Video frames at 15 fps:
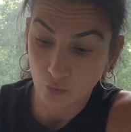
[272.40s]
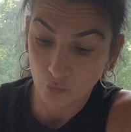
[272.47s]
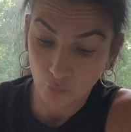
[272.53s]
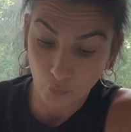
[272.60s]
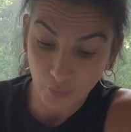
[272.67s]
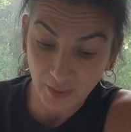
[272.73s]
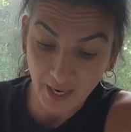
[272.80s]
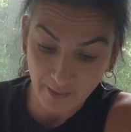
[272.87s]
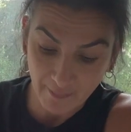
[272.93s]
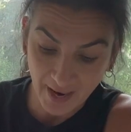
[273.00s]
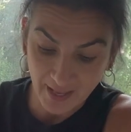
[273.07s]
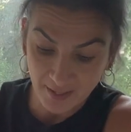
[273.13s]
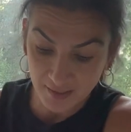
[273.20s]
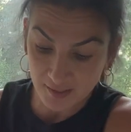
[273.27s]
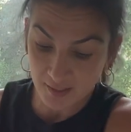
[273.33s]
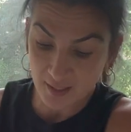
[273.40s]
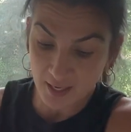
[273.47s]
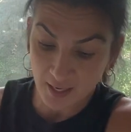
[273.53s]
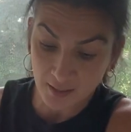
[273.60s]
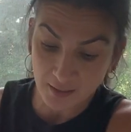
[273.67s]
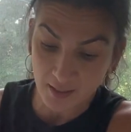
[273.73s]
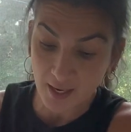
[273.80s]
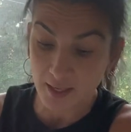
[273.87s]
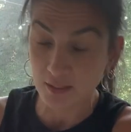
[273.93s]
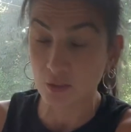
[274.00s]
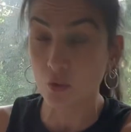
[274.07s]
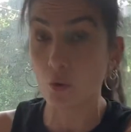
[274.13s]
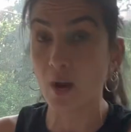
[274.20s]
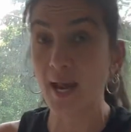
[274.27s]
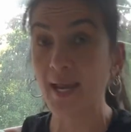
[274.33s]
would I buy this again? Yeah,
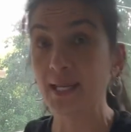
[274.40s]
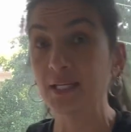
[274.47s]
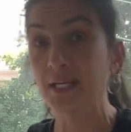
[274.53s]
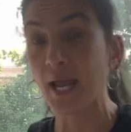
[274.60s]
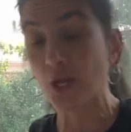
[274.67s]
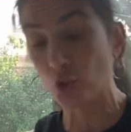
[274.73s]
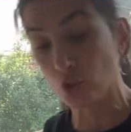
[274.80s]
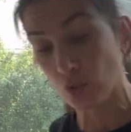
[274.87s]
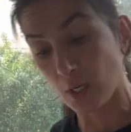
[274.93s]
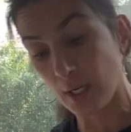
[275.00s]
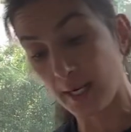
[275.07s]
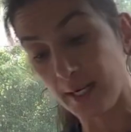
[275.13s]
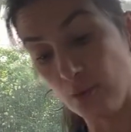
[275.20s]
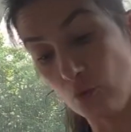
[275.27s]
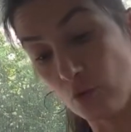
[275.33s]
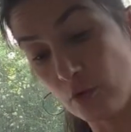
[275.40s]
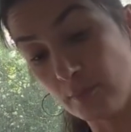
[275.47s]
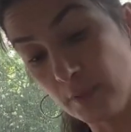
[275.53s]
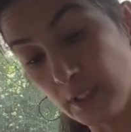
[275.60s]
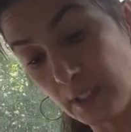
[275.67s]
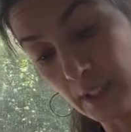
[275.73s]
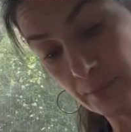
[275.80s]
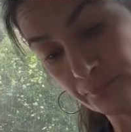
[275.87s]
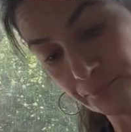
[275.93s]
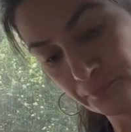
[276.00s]
so I normally,